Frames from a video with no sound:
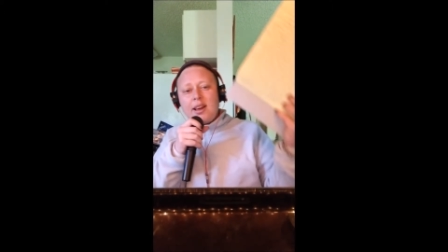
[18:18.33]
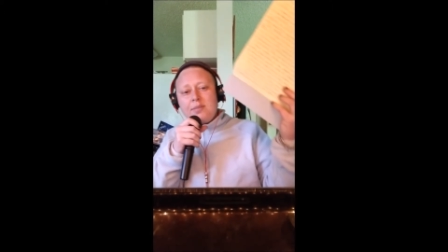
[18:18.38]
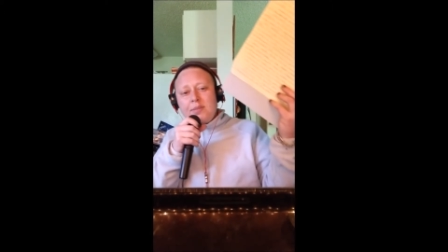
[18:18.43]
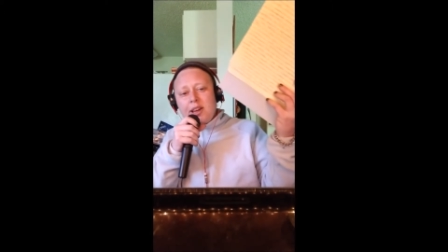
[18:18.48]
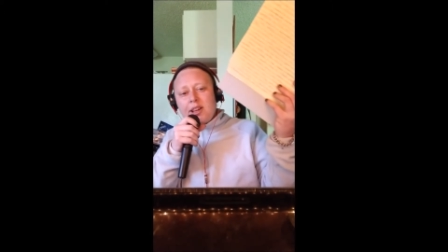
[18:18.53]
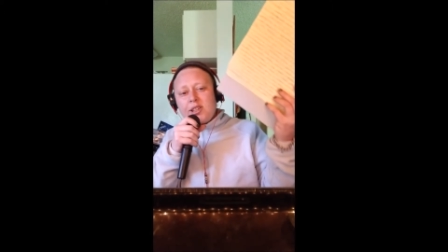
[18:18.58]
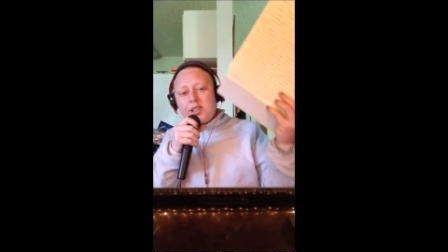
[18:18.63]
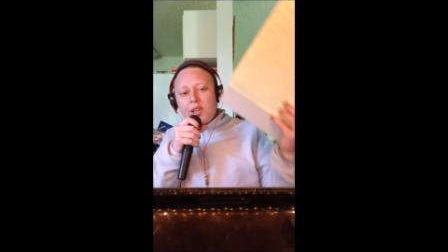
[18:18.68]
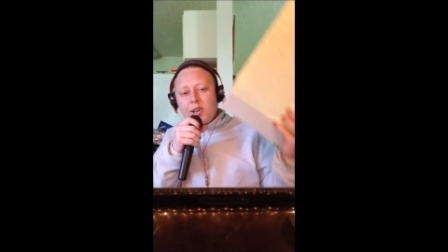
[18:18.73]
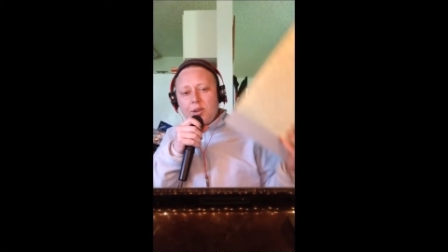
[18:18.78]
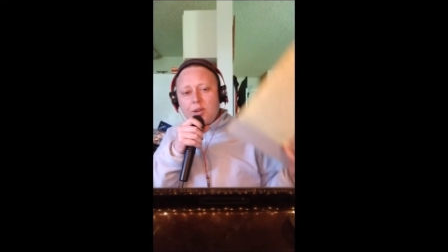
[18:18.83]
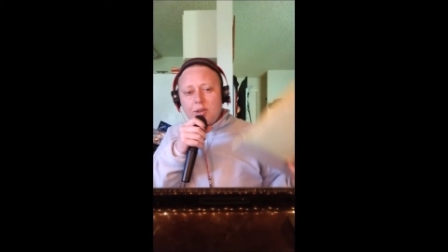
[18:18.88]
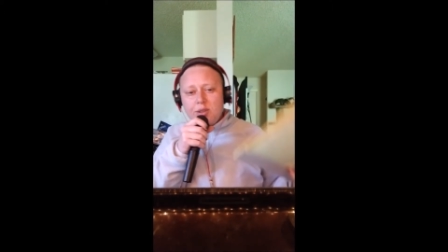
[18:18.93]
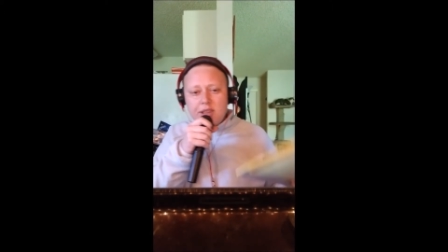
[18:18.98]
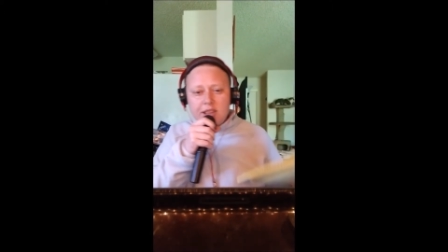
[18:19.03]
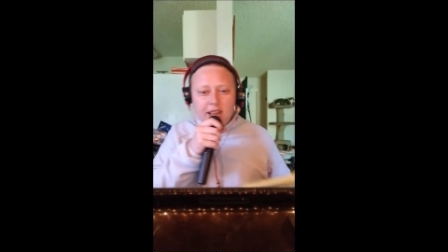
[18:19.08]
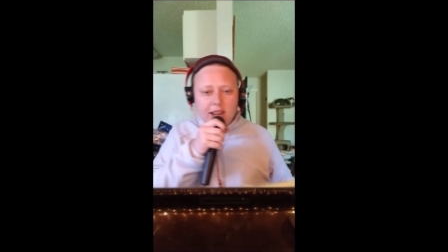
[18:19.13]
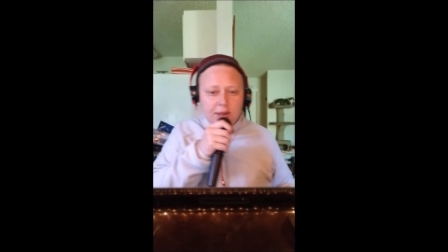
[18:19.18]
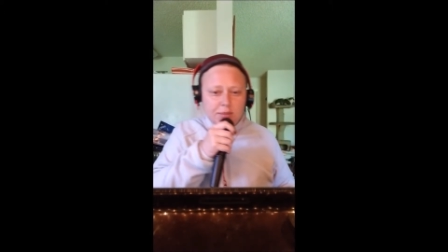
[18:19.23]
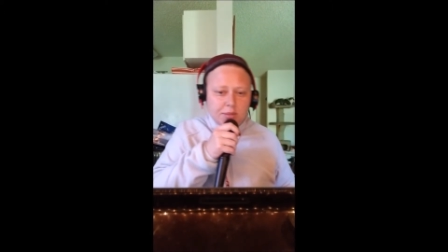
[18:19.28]
I'm actually
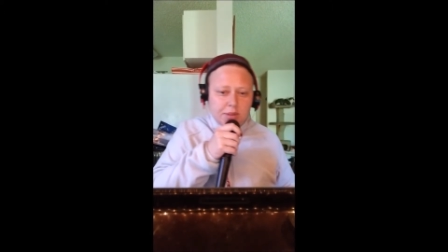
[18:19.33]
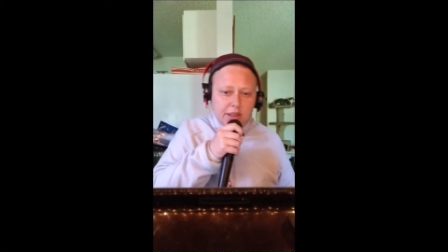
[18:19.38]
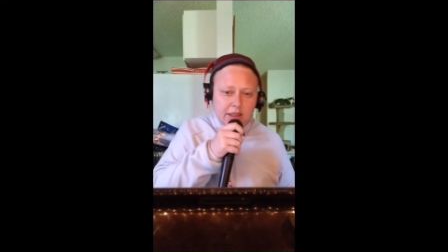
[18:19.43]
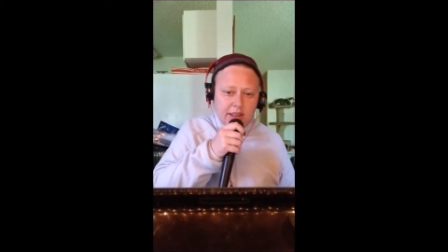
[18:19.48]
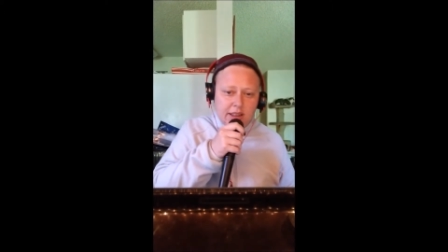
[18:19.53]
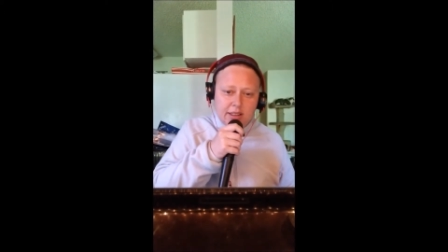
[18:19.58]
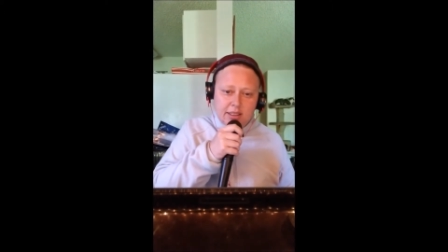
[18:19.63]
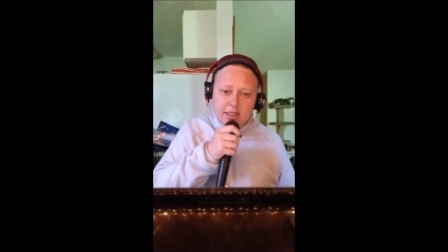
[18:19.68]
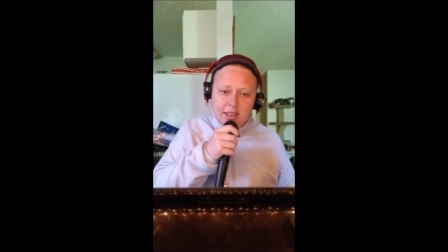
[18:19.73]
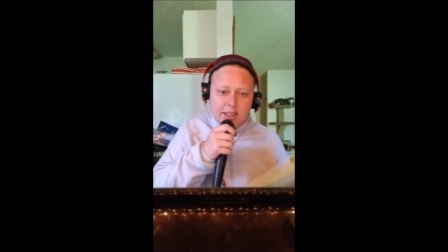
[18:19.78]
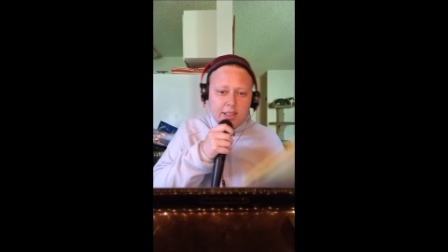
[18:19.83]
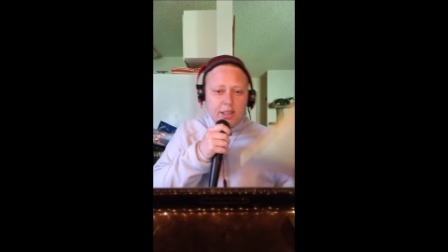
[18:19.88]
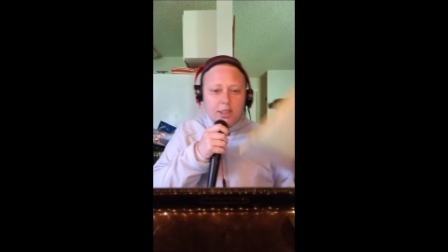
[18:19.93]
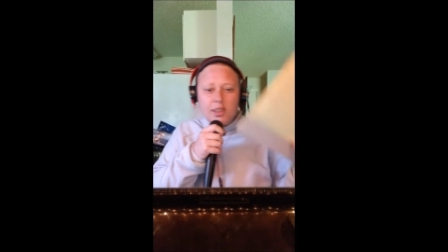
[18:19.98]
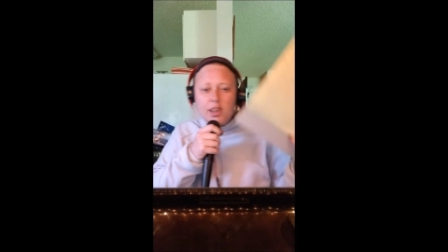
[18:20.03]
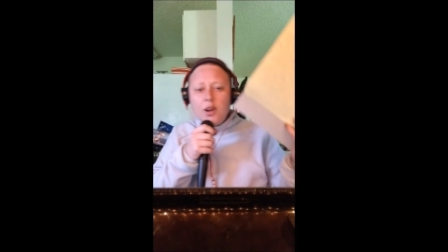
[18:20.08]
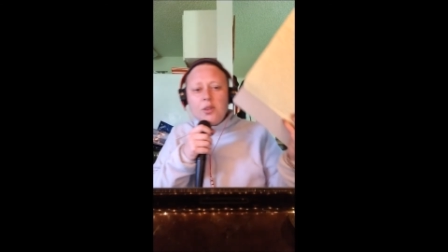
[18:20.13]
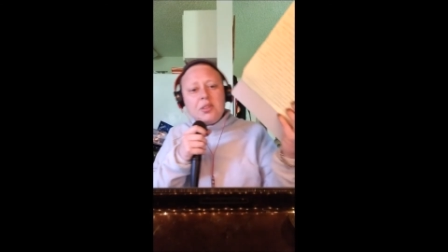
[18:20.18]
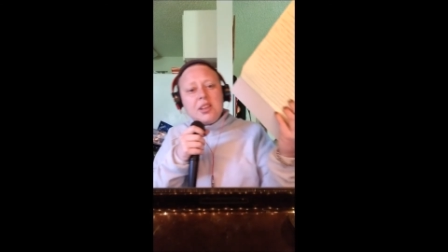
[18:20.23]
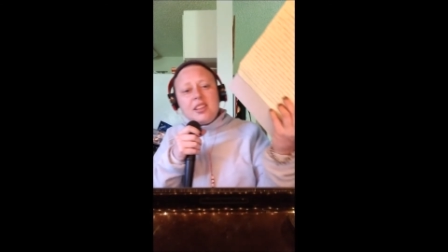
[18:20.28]
holding up
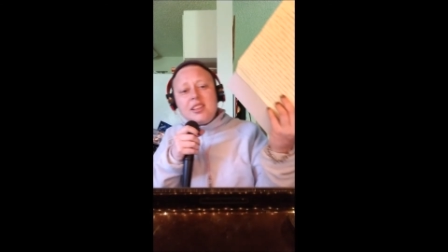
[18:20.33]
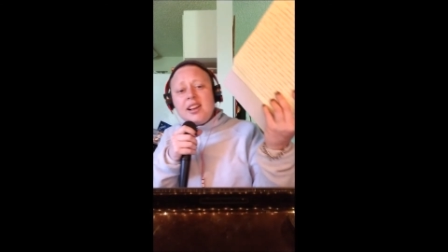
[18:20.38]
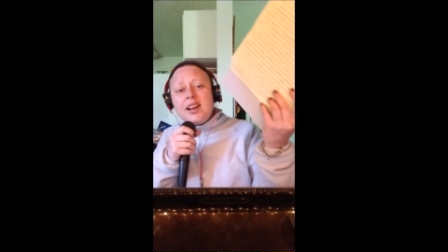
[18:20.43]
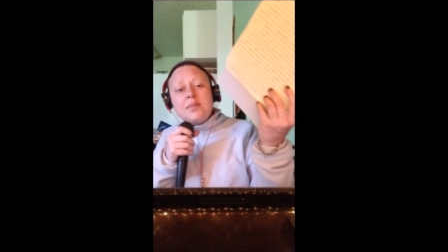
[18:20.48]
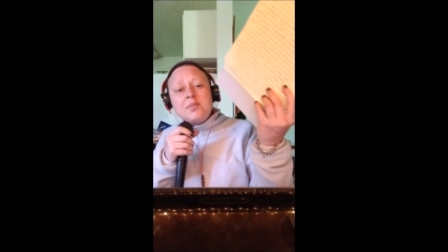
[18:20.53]
the only thing